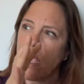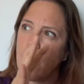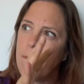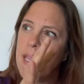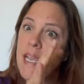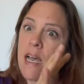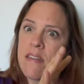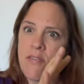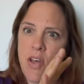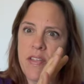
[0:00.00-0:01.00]
because
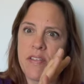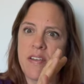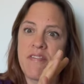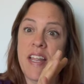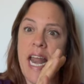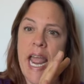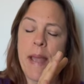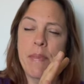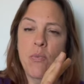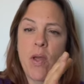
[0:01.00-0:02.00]
of all the stuff that
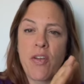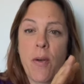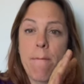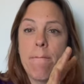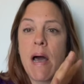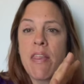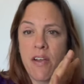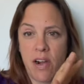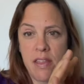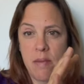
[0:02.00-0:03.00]
happened with her
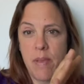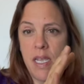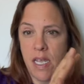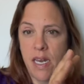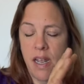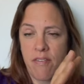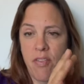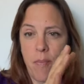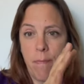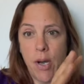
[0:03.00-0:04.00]
mother at the beginning of
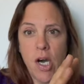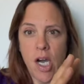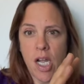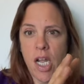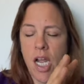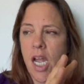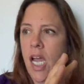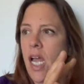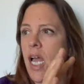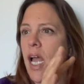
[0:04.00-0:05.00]
the book,
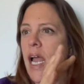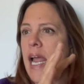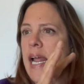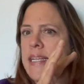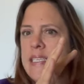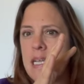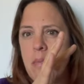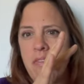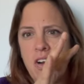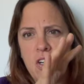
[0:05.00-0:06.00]
and some
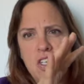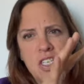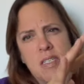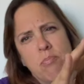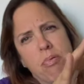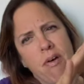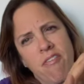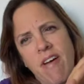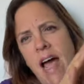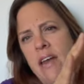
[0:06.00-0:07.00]
of her just
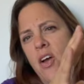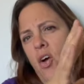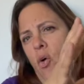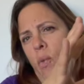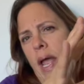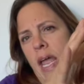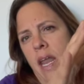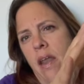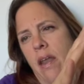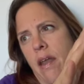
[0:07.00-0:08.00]
bravado
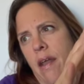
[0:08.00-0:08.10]
and